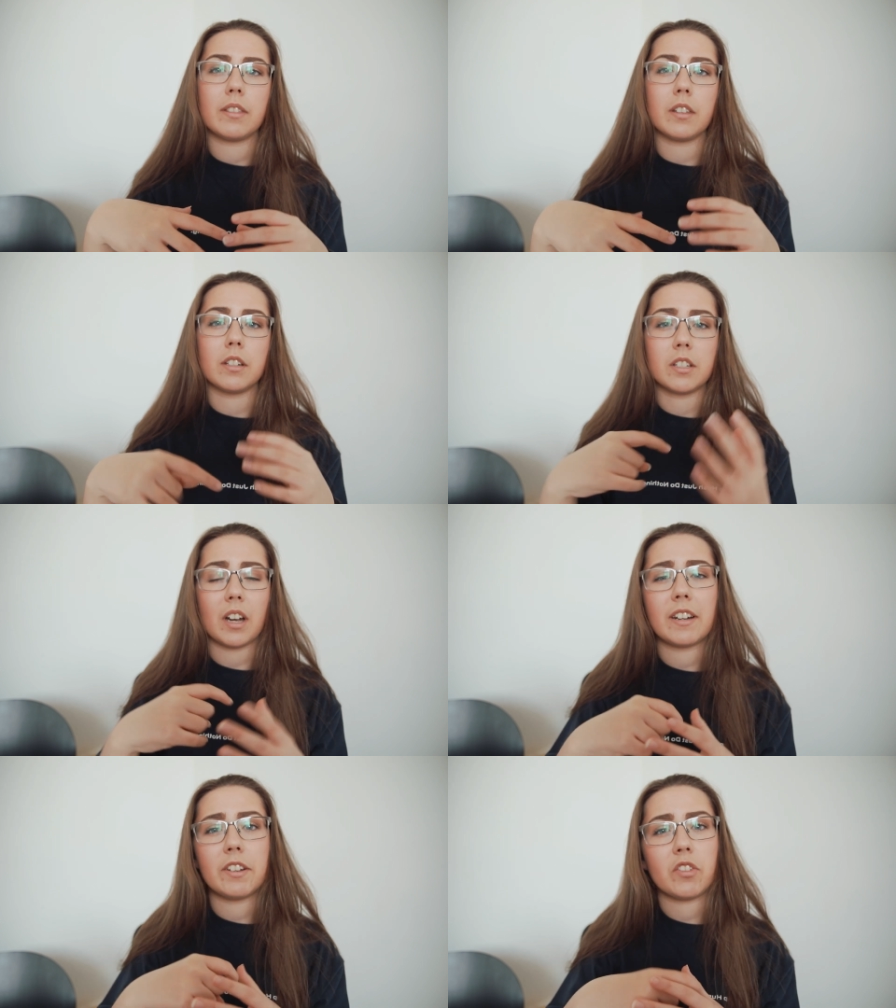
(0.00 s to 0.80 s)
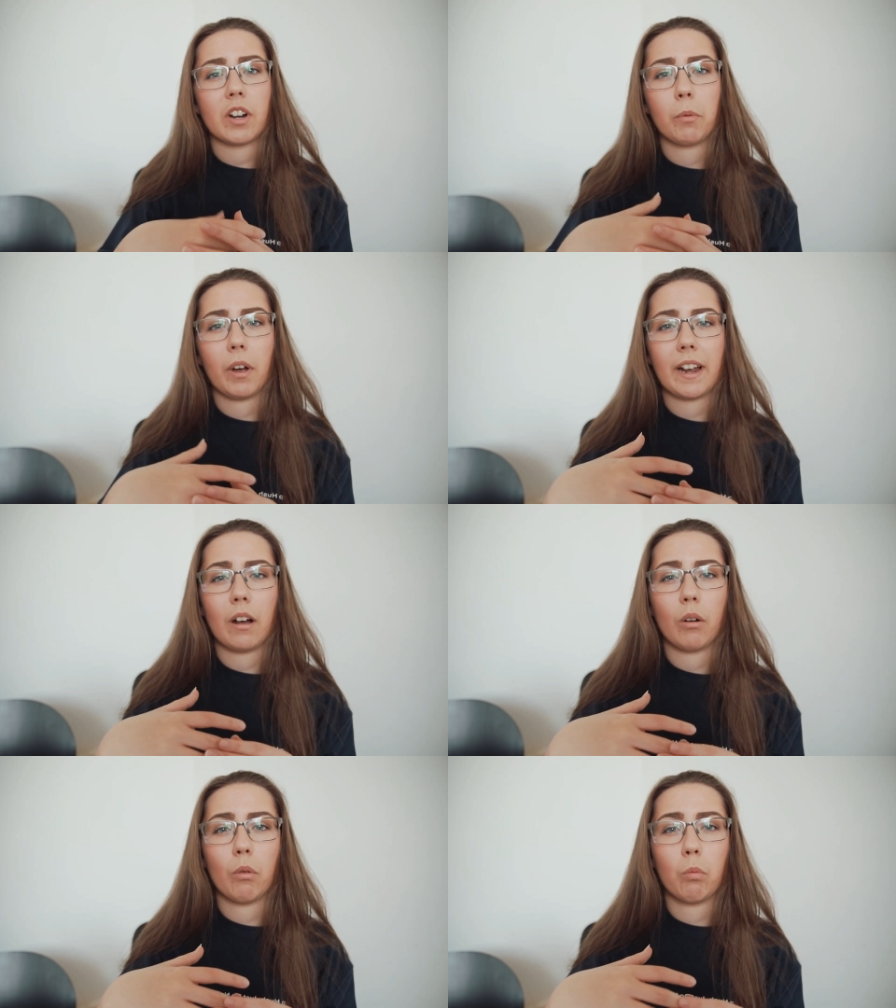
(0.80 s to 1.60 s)
the designer is trying to work
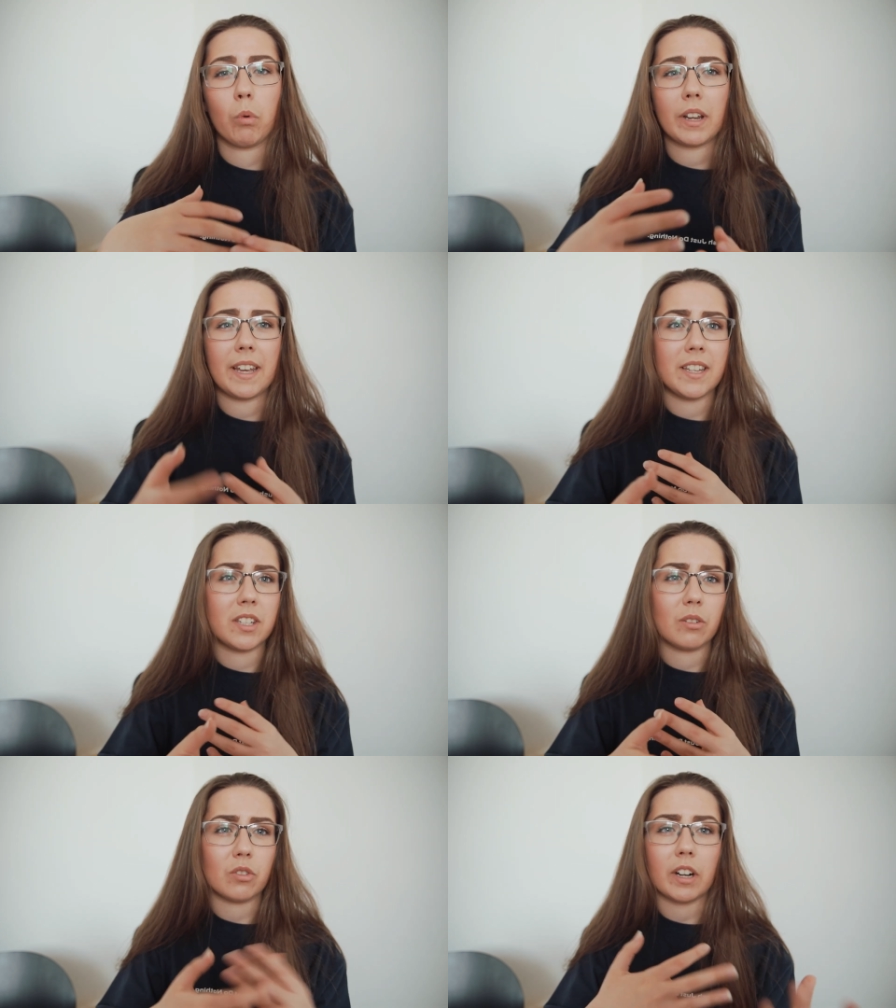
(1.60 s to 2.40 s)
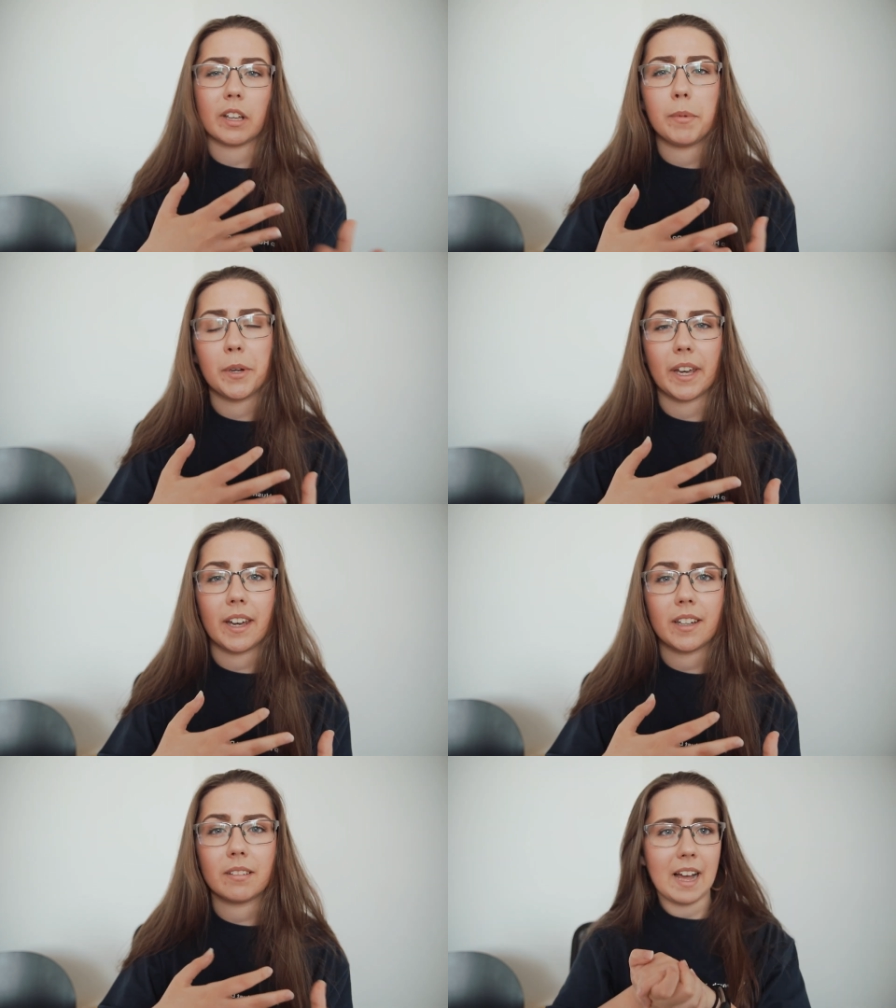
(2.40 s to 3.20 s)
out what it is you're trying to
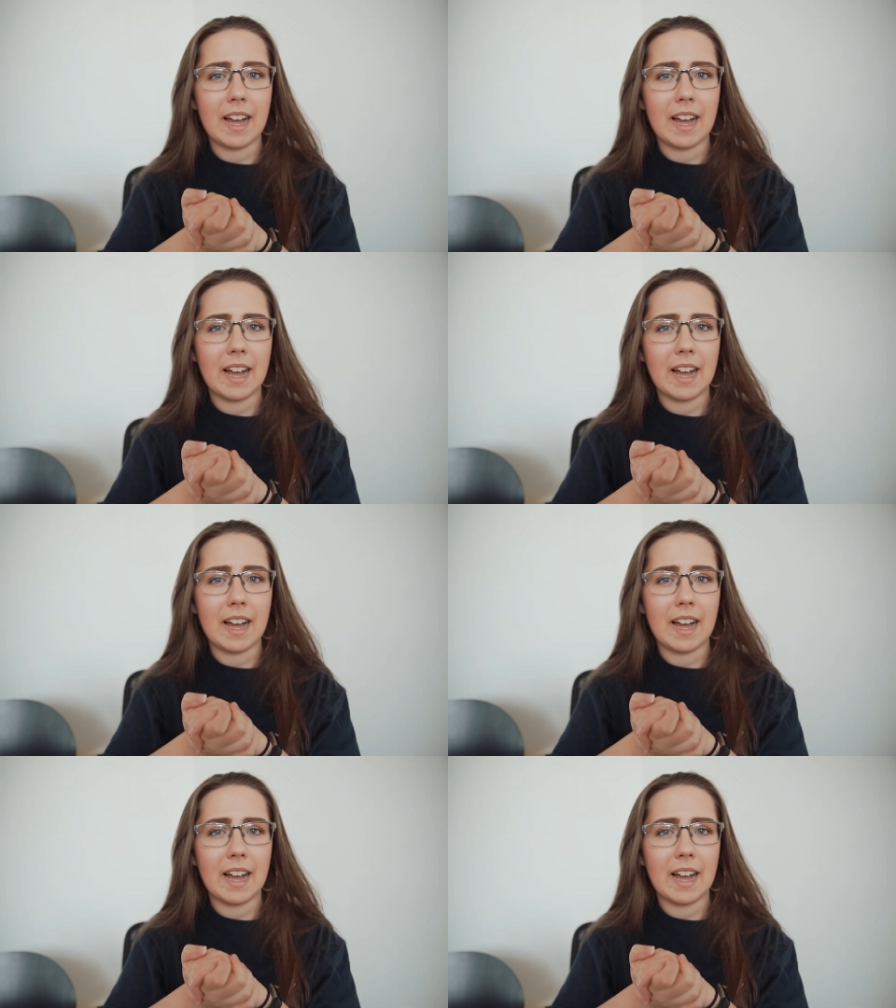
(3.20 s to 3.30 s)
communicate.